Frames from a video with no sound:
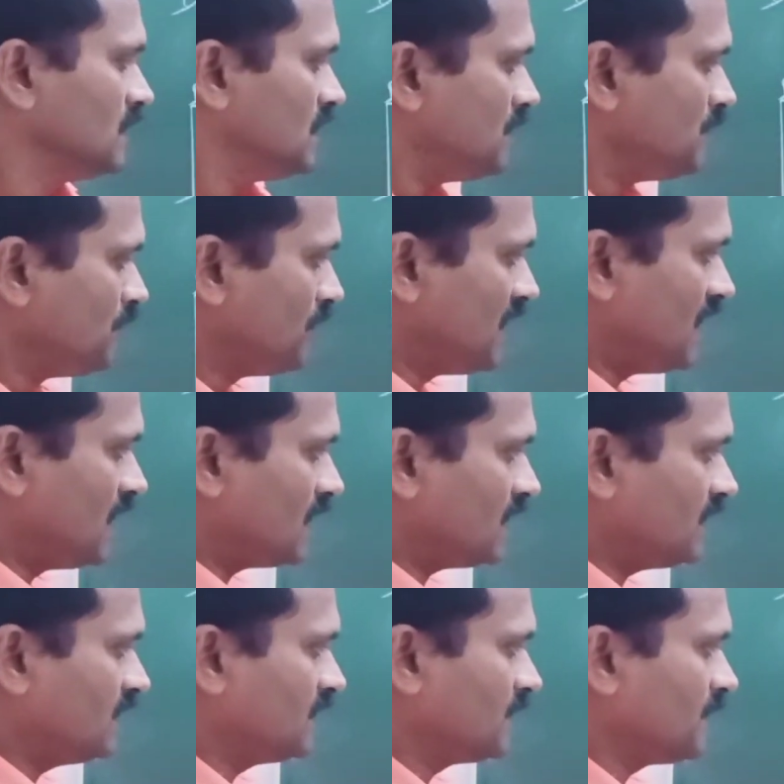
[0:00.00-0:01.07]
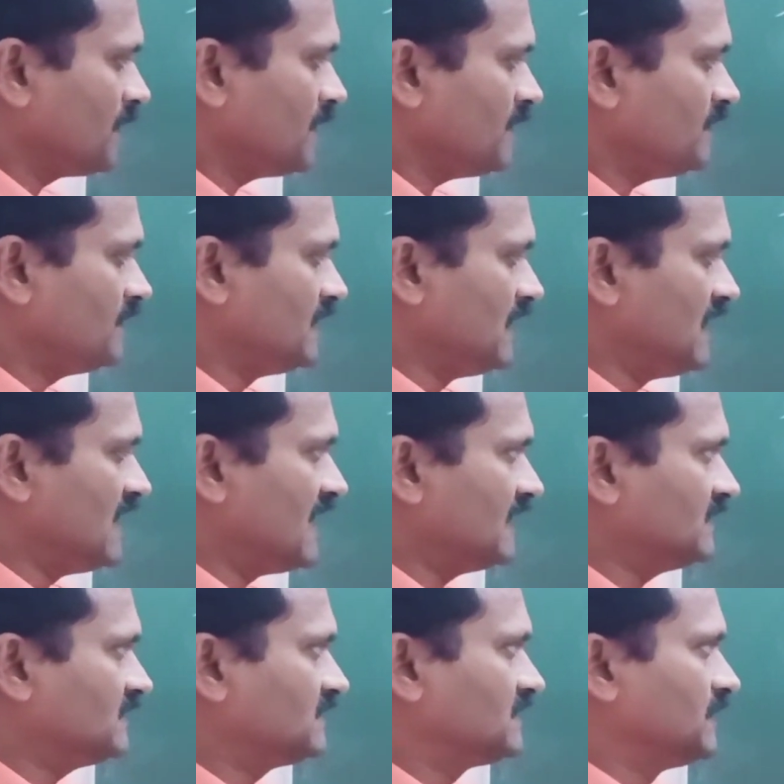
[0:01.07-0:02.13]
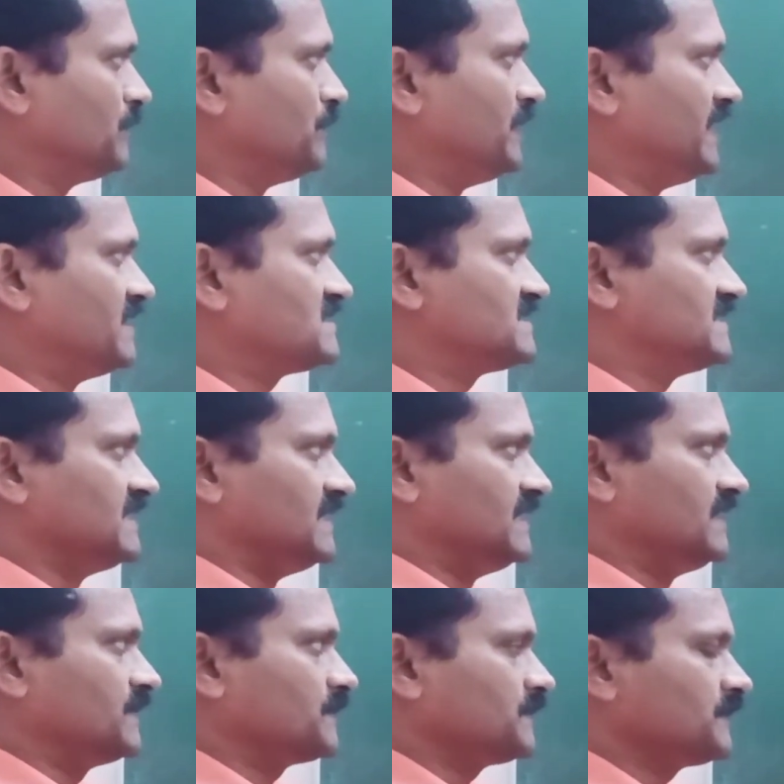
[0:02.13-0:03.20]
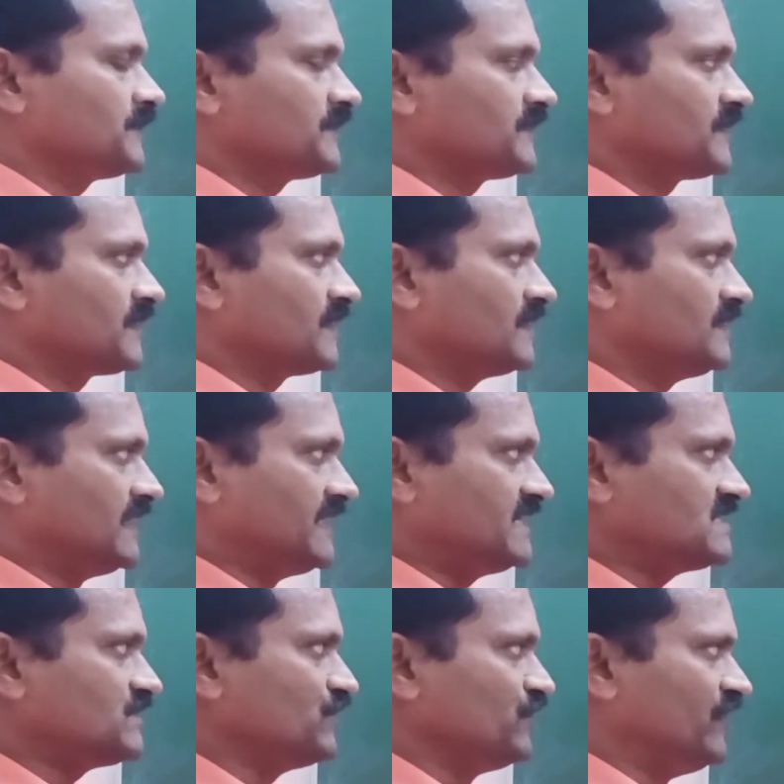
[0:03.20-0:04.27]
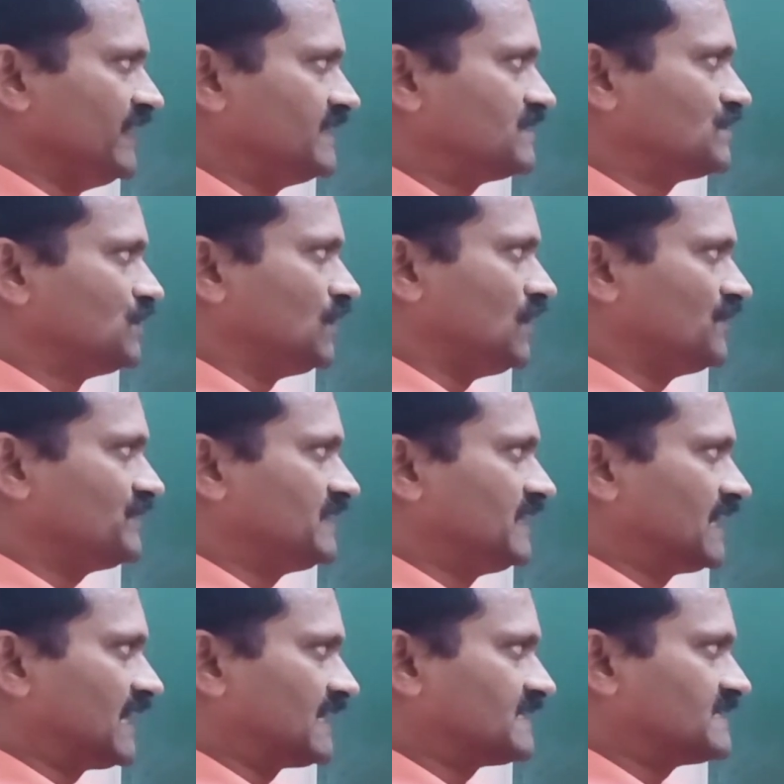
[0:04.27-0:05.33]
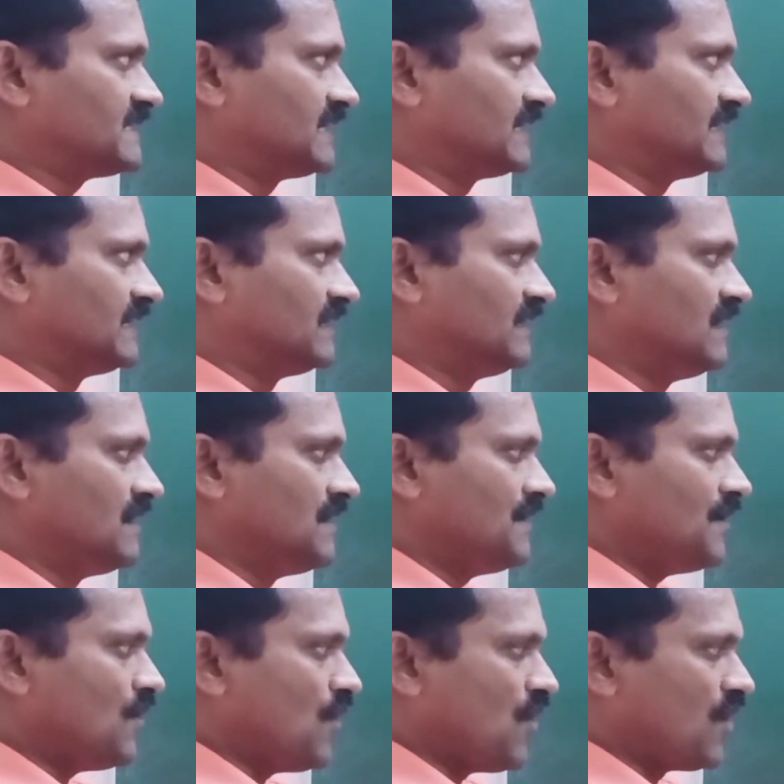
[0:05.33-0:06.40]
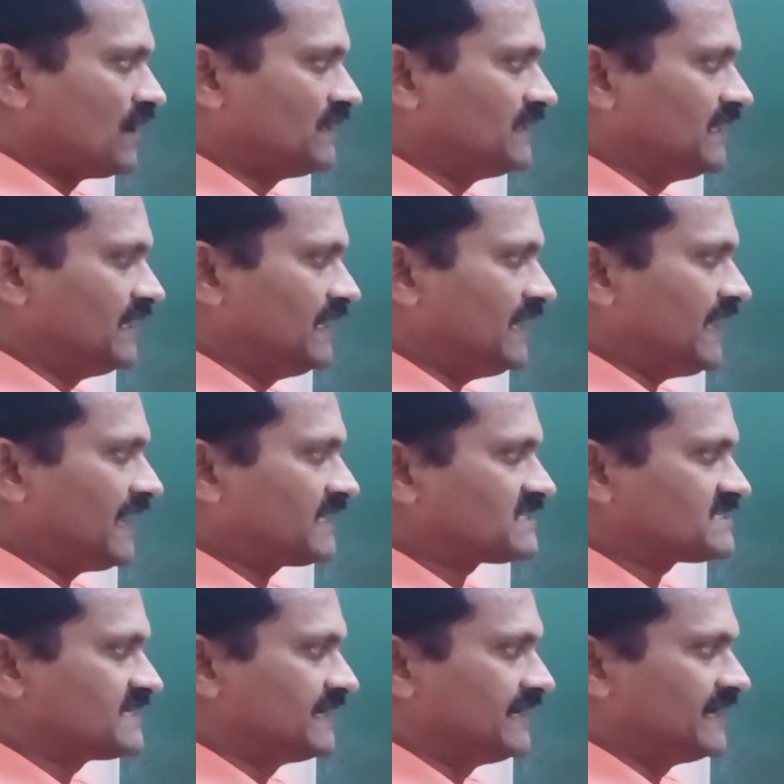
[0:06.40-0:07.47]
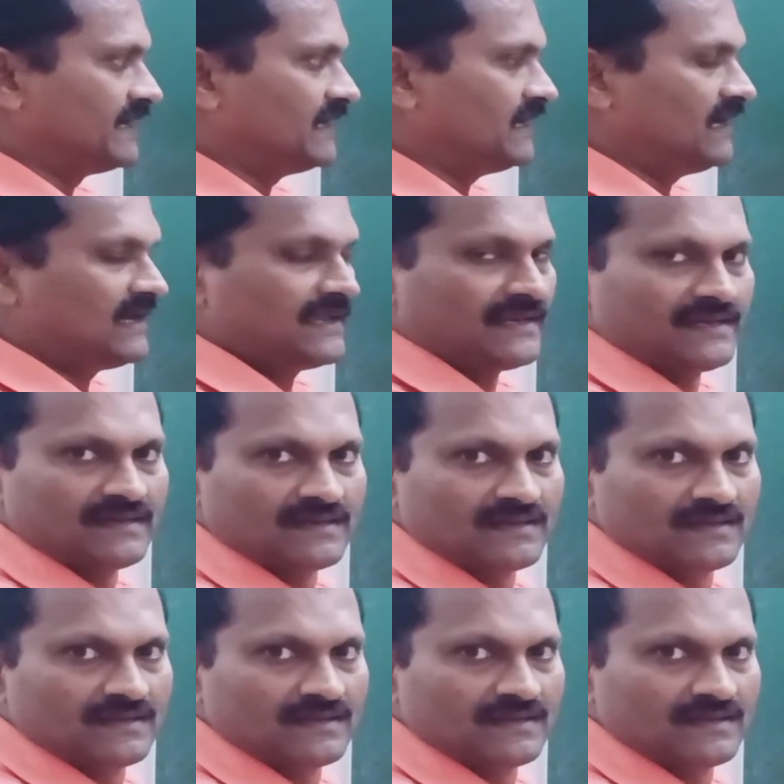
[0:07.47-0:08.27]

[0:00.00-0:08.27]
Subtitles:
Mark the length BC, that is width of the rectangle, on the extended line.